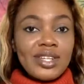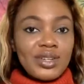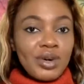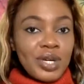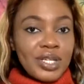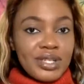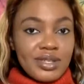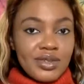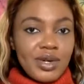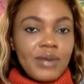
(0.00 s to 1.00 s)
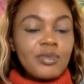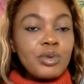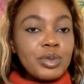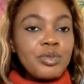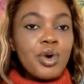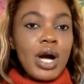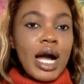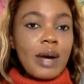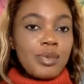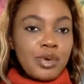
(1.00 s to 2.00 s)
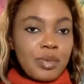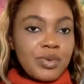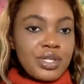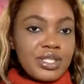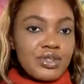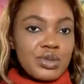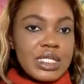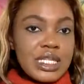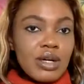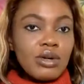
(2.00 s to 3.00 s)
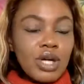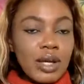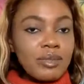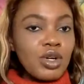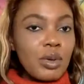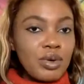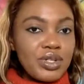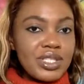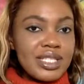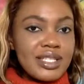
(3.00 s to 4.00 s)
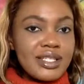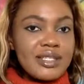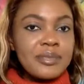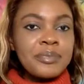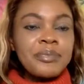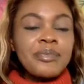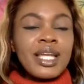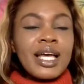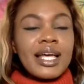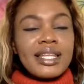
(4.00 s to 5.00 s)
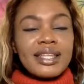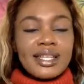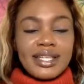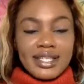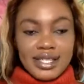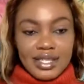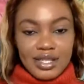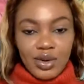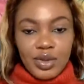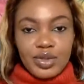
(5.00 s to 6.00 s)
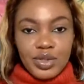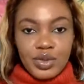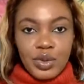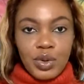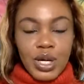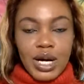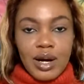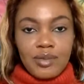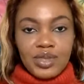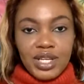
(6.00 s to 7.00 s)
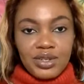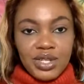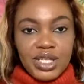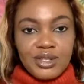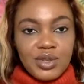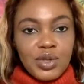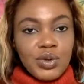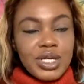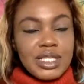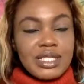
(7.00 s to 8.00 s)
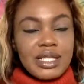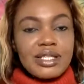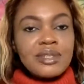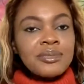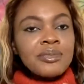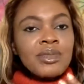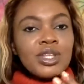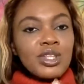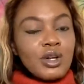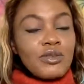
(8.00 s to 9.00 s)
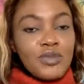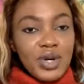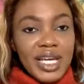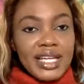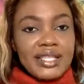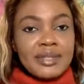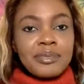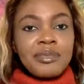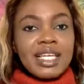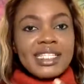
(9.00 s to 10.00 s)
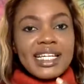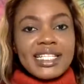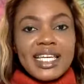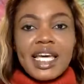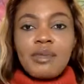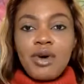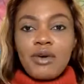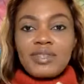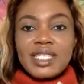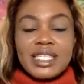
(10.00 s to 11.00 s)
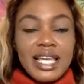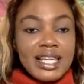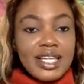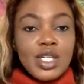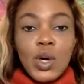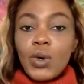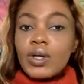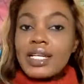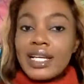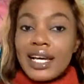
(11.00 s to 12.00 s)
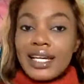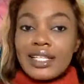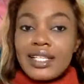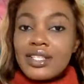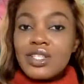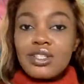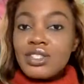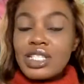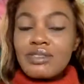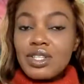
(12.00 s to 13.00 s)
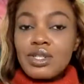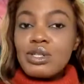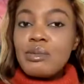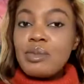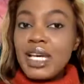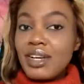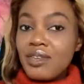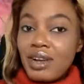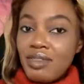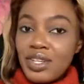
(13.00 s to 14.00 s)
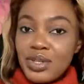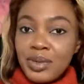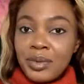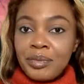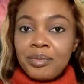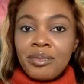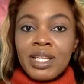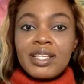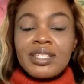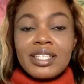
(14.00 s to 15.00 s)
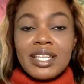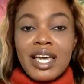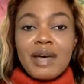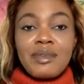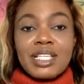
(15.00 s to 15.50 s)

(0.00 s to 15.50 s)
or Instagram will be more appropriate to sell commodities. And the thing is also that you need to know is that don't forget that the aim of selling online is not just for you to make revenue. The aim